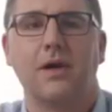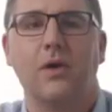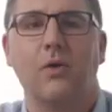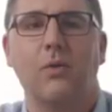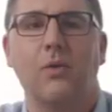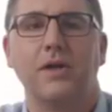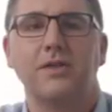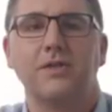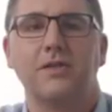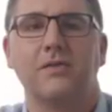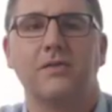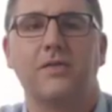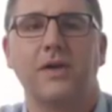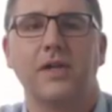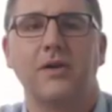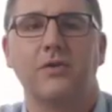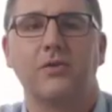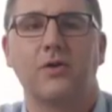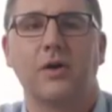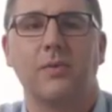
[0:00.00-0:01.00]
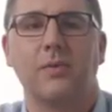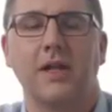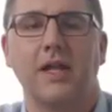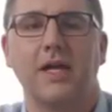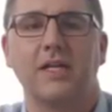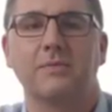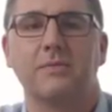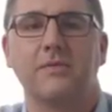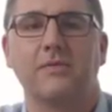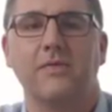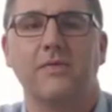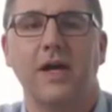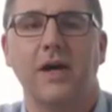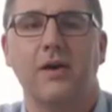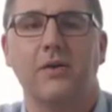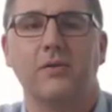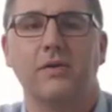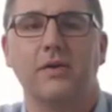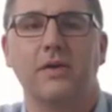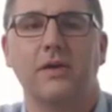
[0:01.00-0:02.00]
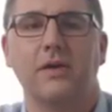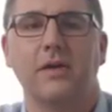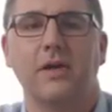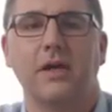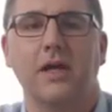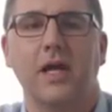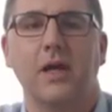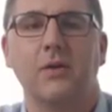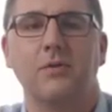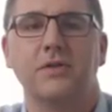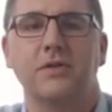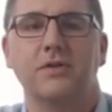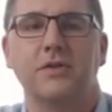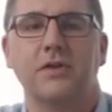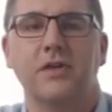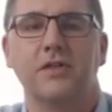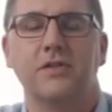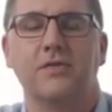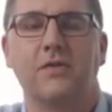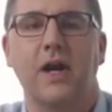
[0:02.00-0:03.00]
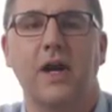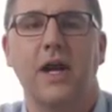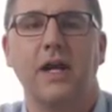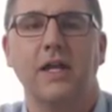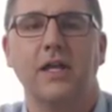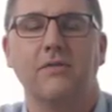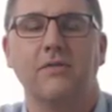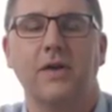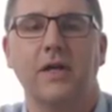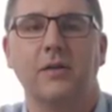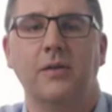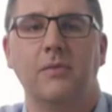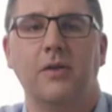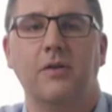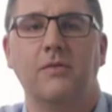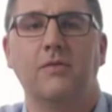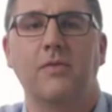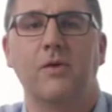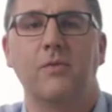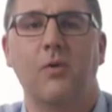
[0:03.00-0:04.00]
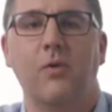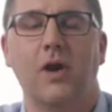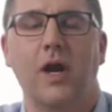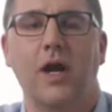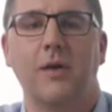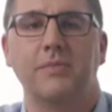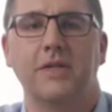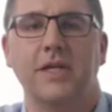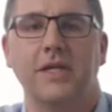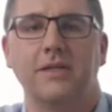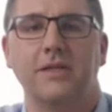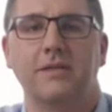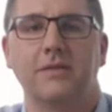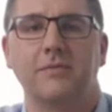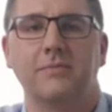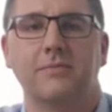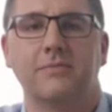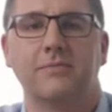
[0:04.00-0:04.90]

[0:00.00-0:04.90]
Once your video doorbell has been found, it will search for any available firmware updates.